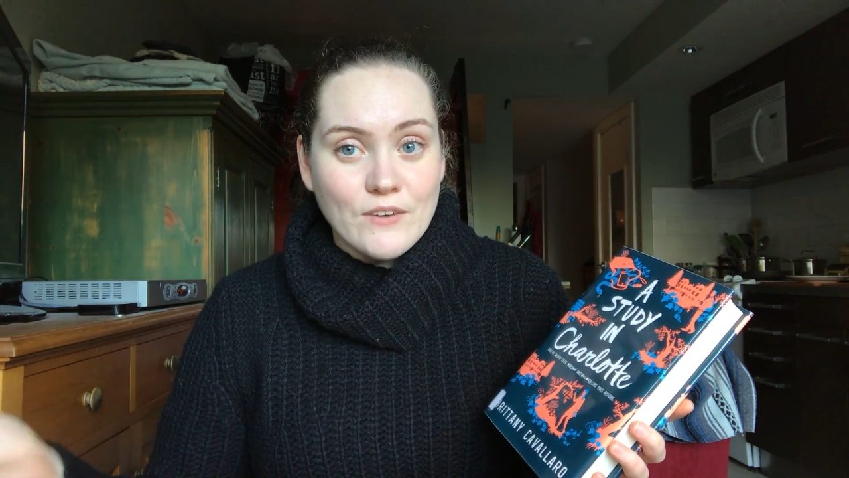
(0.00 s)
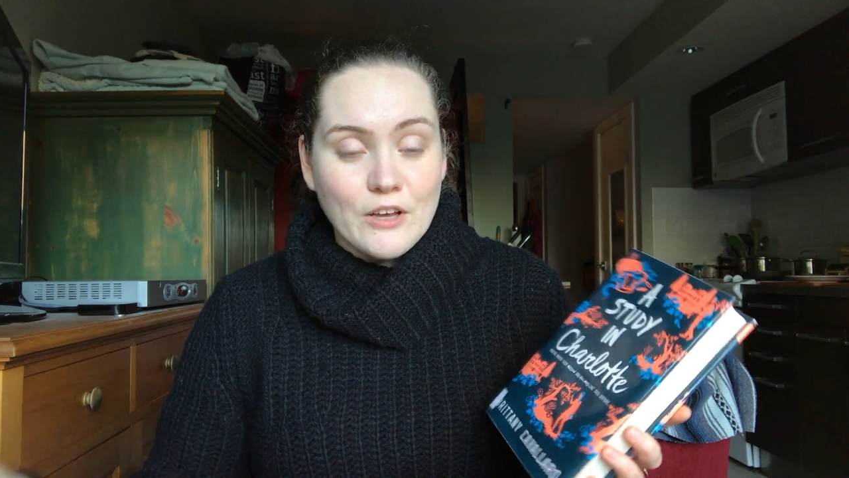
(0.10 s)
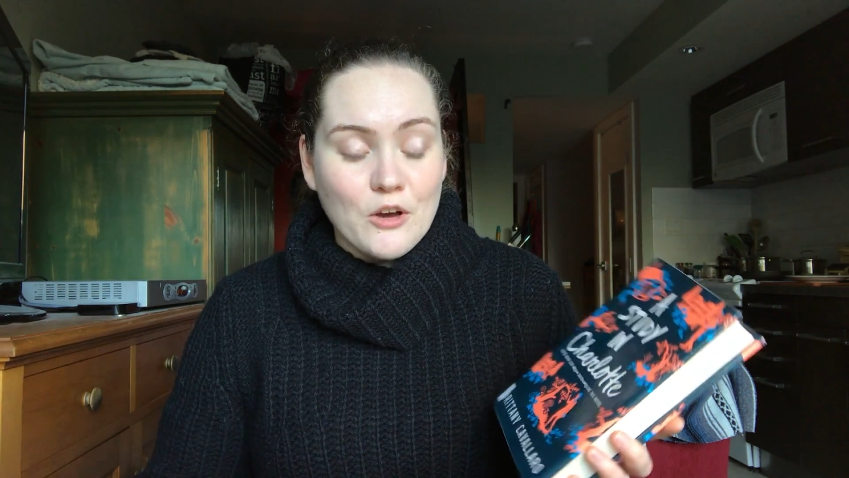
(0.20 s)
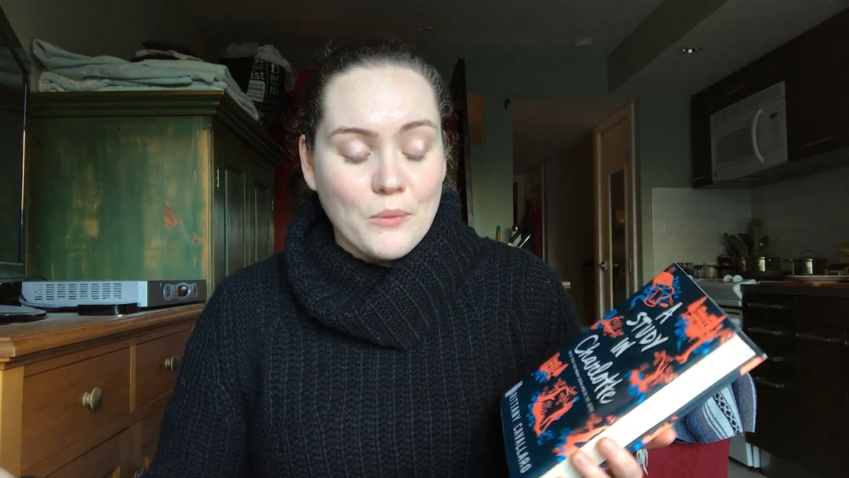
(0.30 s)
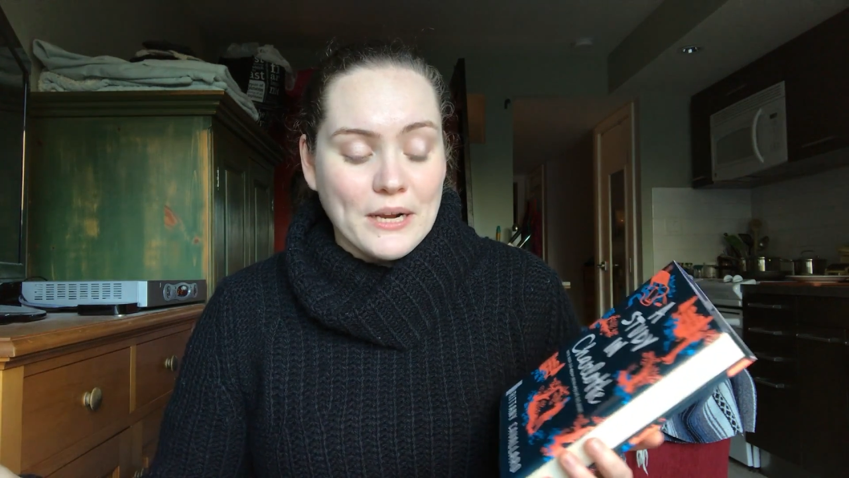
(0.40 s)

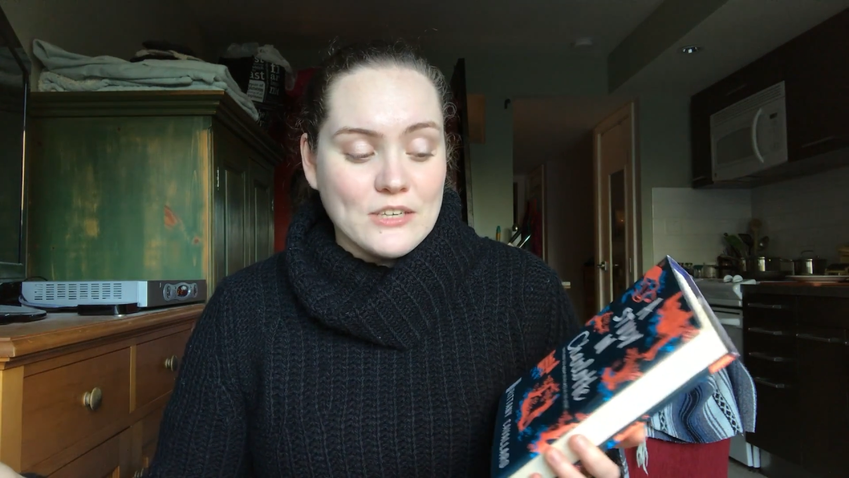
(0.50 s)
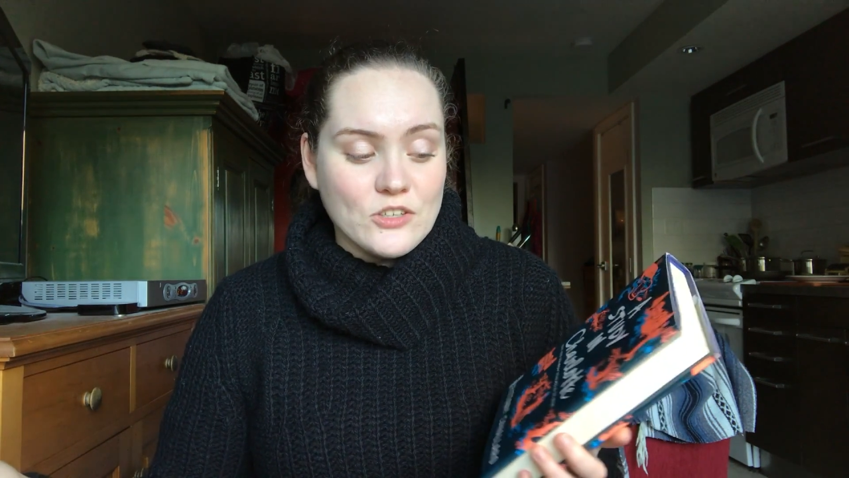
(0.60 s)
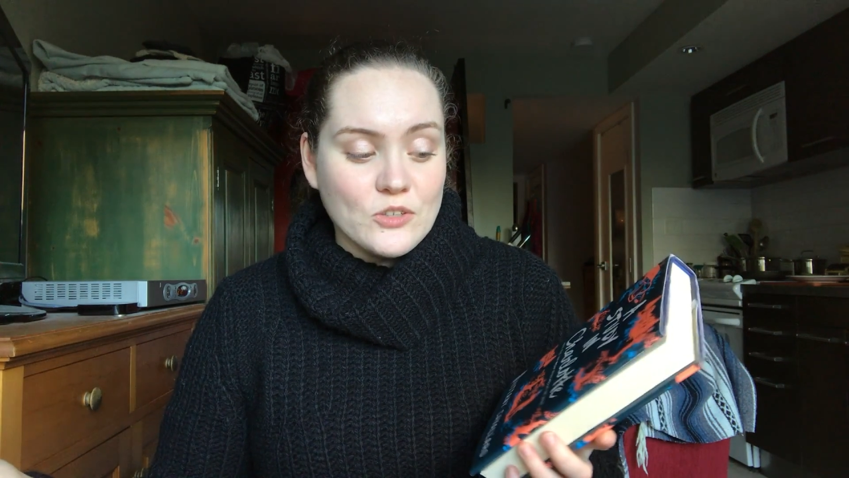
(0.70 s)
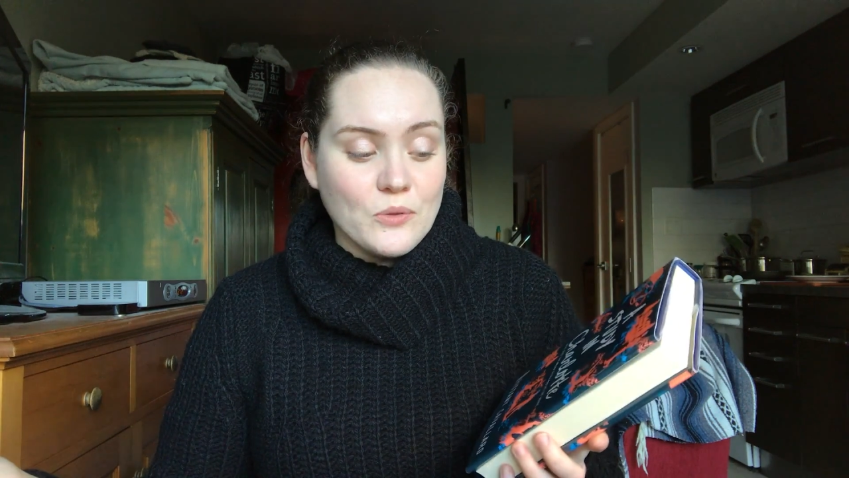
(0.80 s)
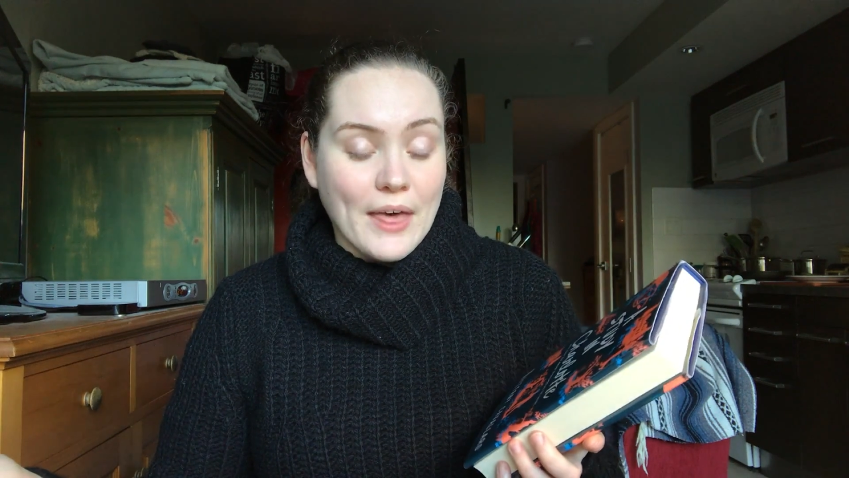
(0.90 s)
video when I
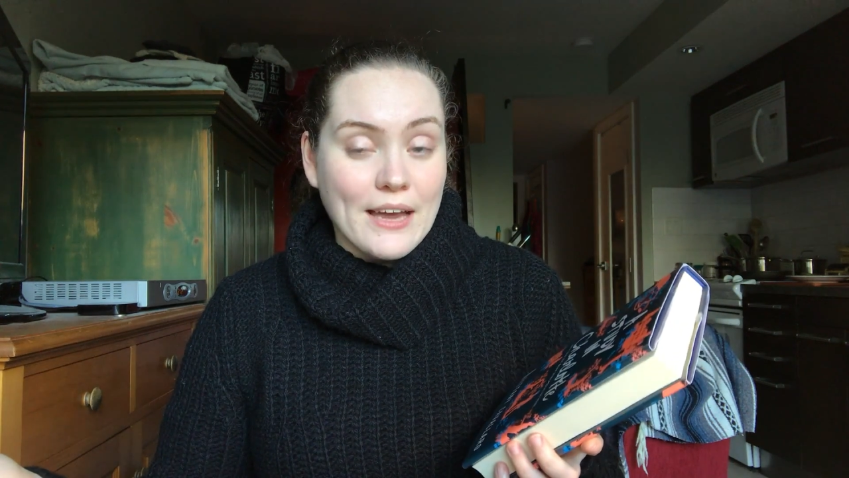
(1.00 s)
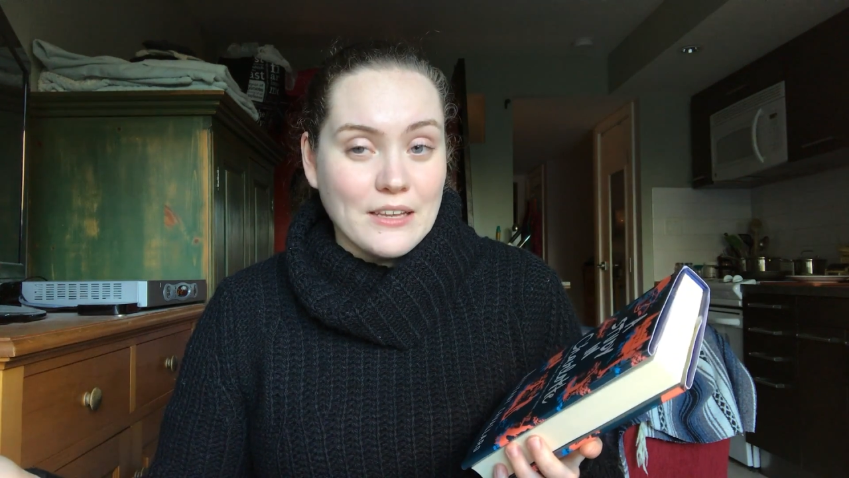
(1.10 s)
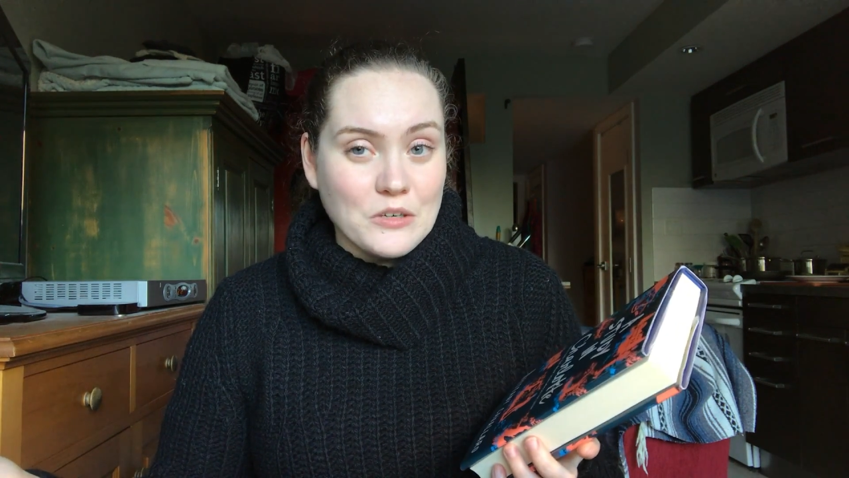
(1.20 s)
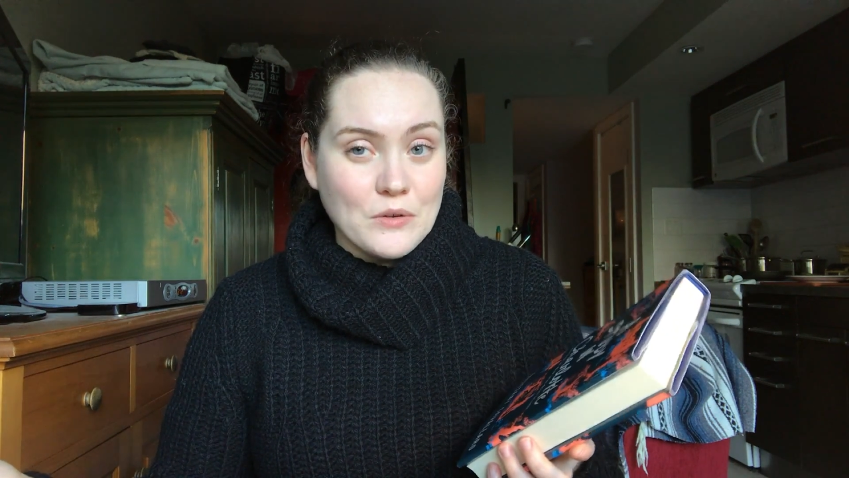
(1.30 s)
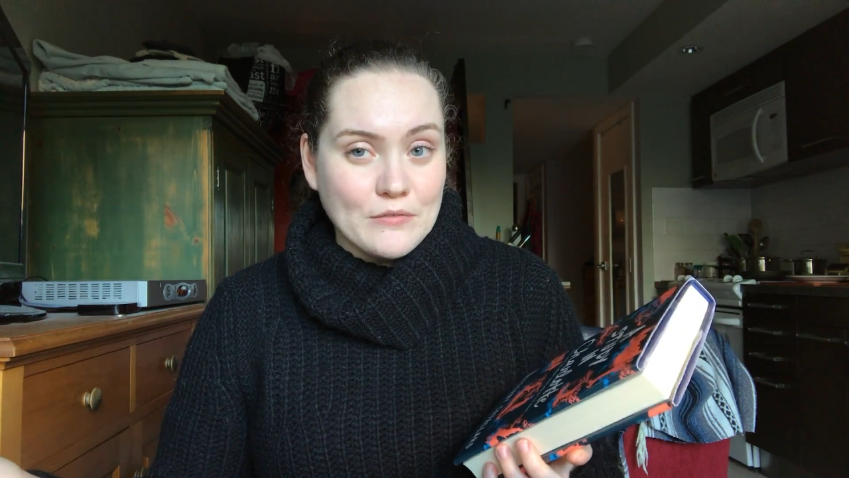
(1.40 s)
do that
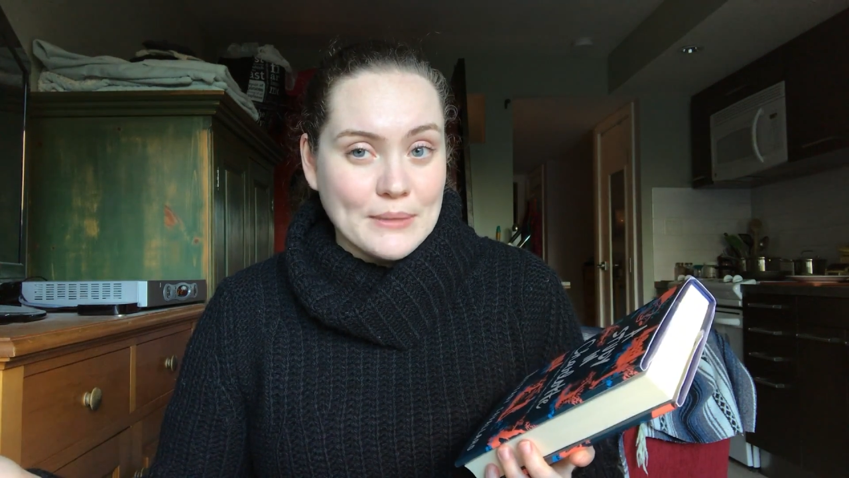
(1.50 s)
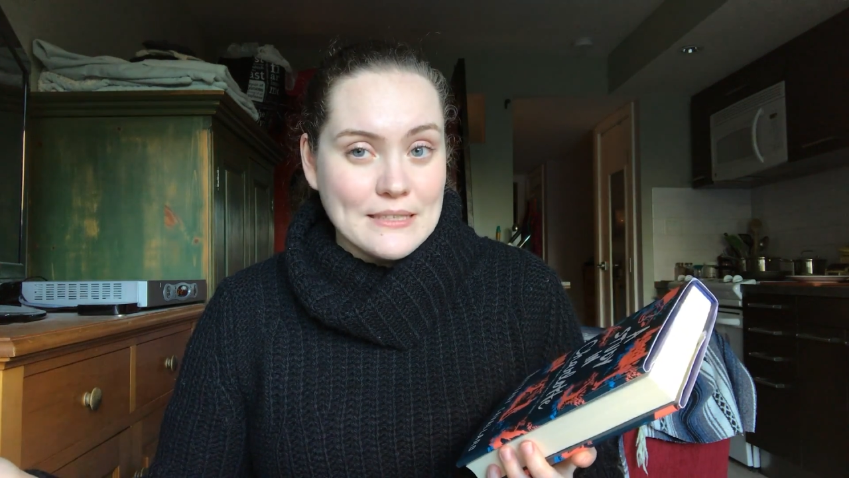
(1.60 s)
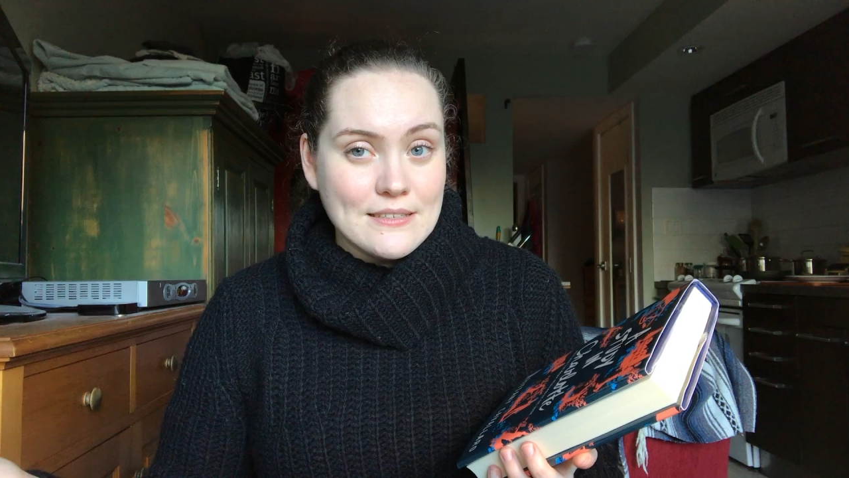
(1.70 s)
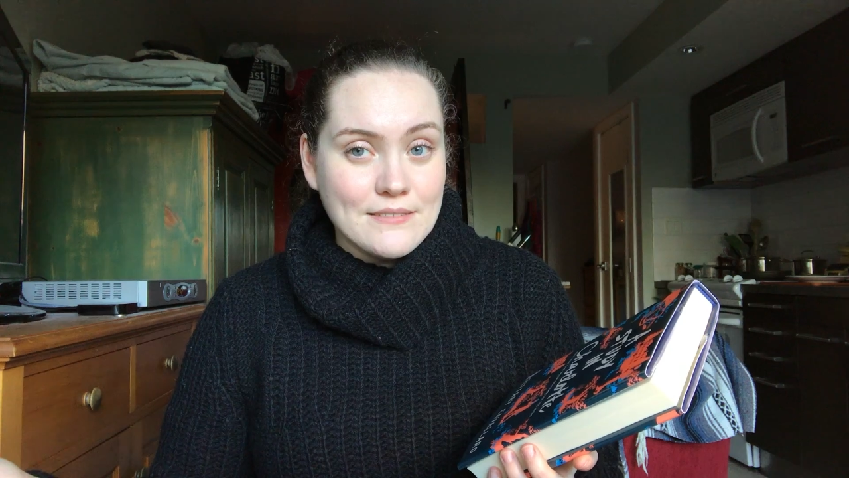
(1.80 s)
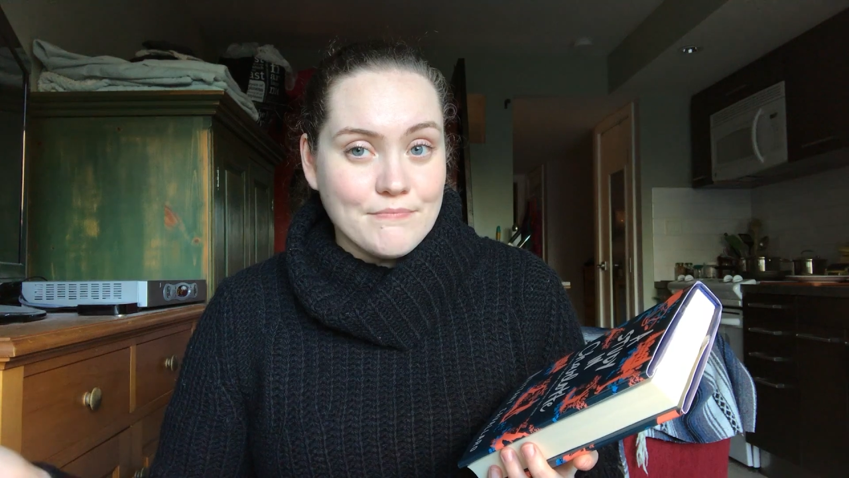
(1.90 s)
in 12
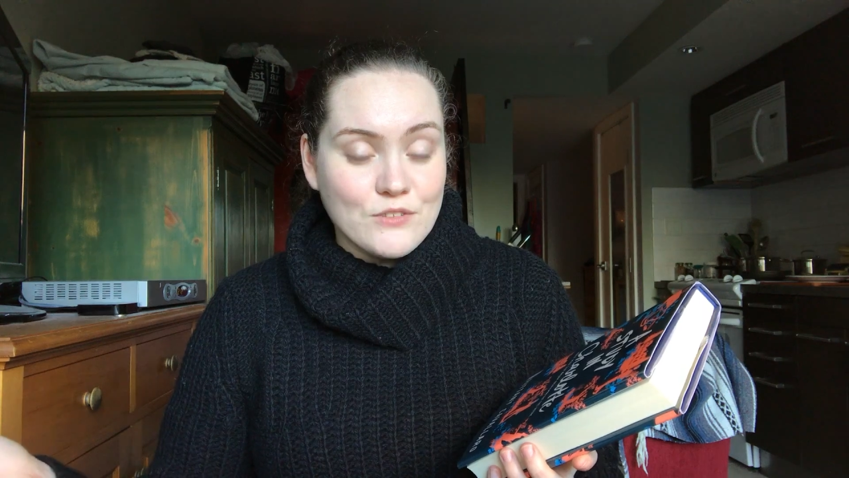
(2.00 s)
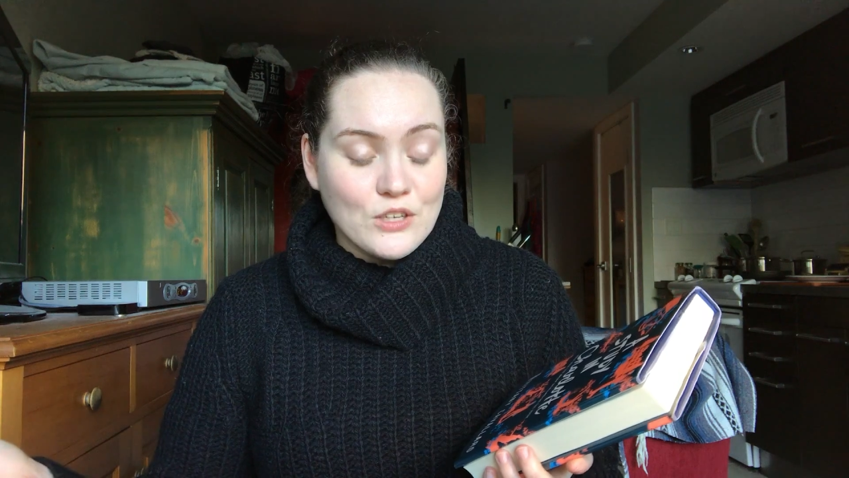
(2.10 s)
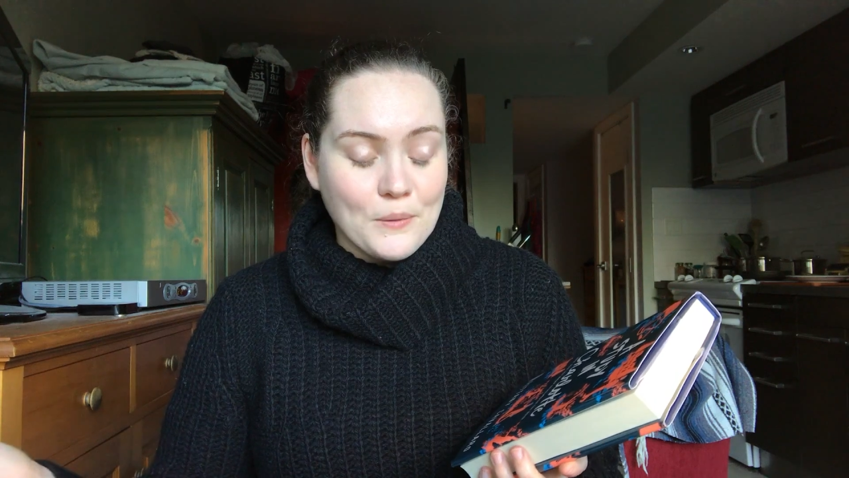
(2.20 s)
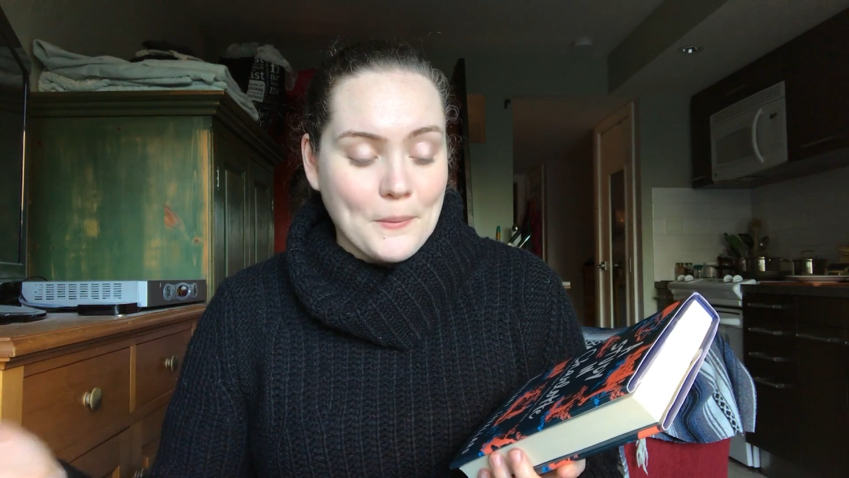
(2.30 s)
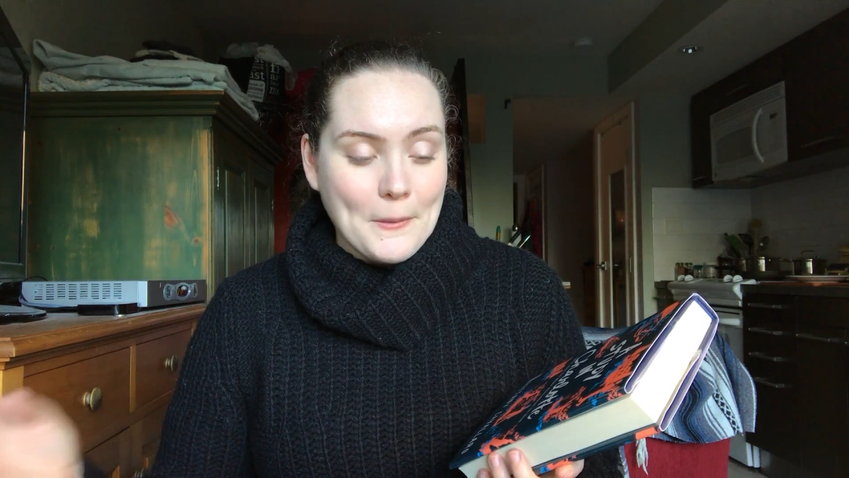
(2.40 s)
months. So